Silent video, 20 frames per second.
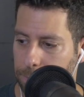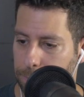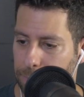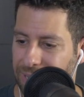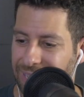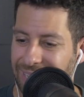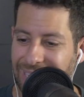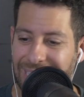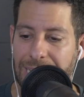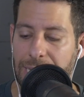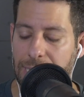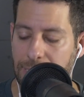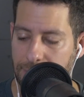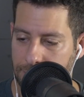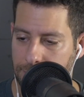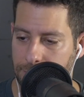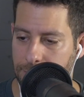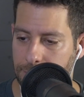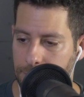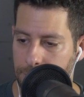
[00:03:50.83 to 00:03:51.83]

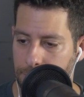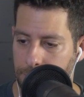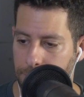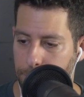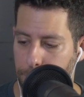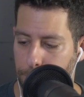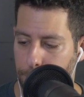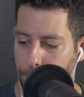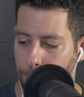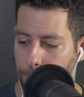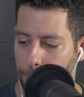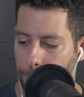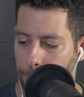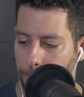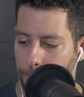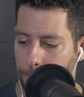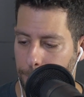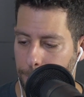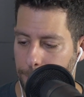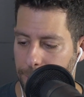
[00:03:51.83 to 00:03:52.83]
please,
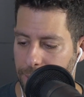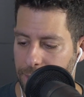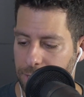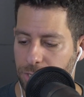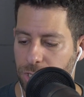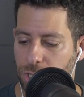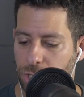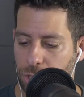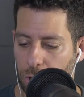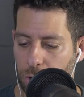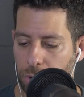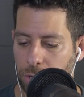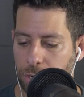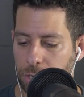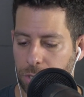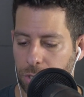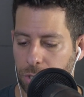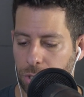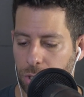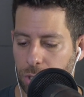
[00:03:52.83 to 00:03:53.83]
and
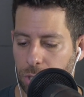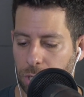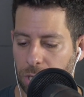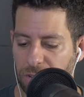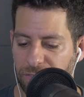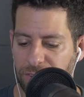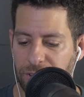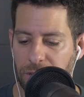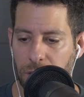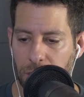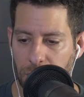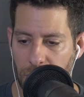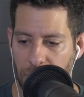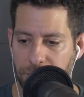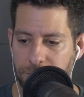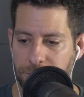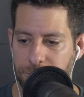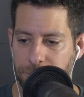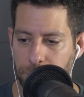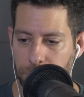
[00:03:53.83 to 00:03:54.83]
start living a
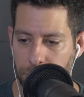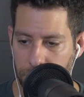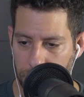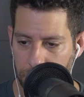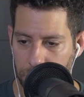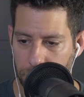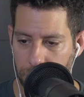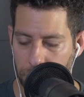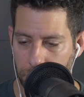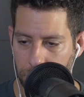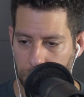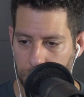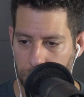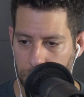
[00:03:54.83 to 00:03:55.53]
life for you.